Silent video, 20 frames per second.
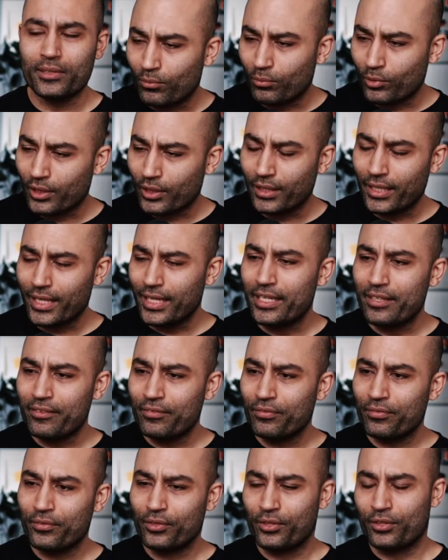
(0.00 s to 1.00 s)
Real
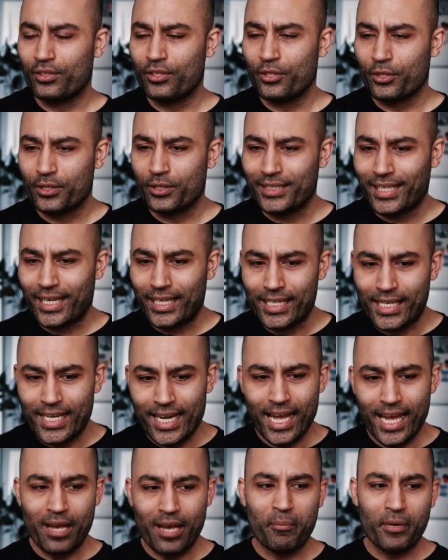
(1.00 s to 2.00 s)
life, you're
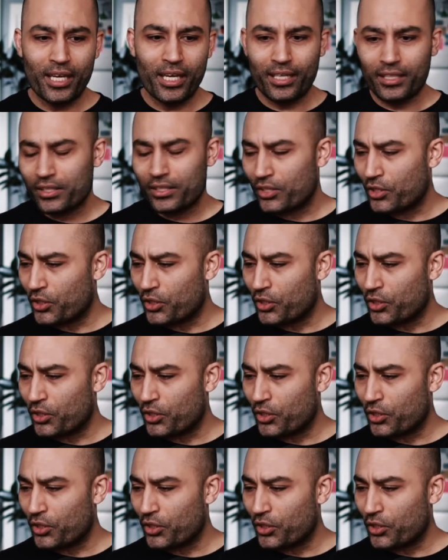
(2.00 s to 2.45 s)
dynamic,